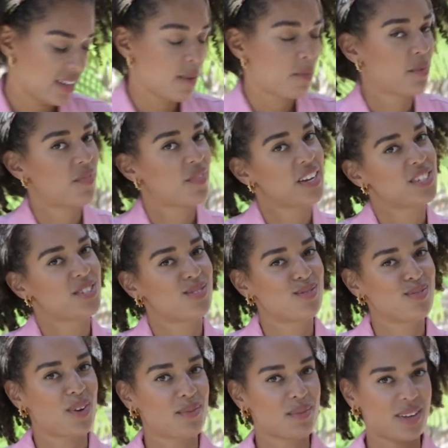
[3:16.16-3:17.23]
a professional
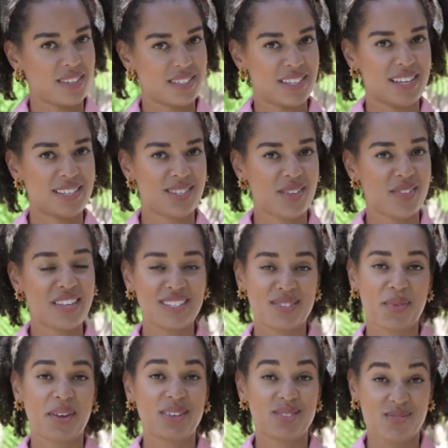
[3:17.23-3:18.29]
foam cutter, so this
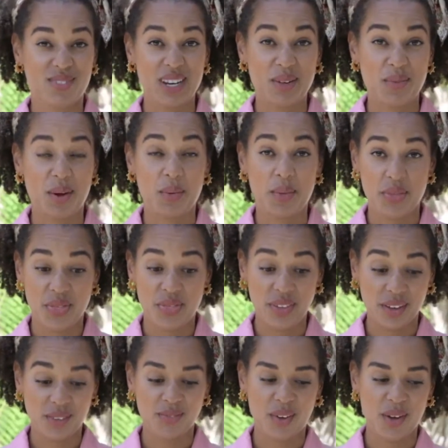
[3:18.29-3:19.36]
works really well with
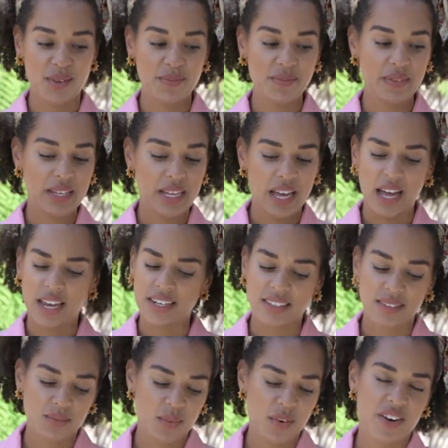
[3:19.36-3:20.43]
thick foam,
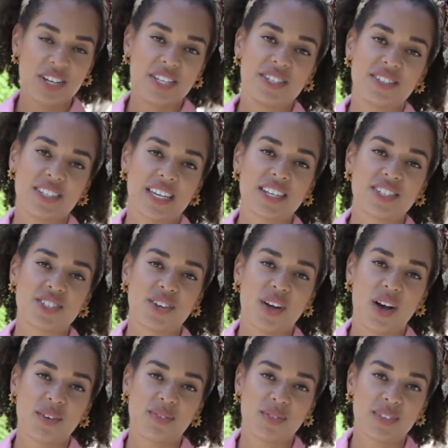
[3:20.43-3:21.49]
and we're only using 1.5 inches
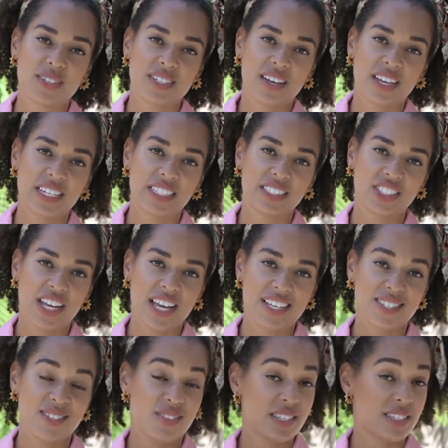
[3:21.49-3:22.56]
on the dining chair,
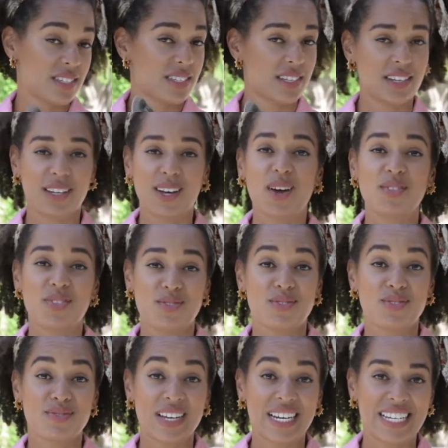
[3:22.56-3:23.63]
so this is going to cut
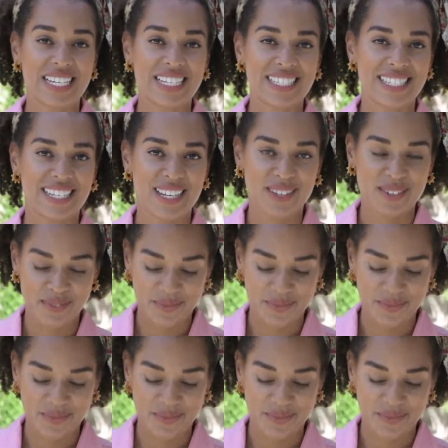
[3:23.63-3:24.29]
through really easily.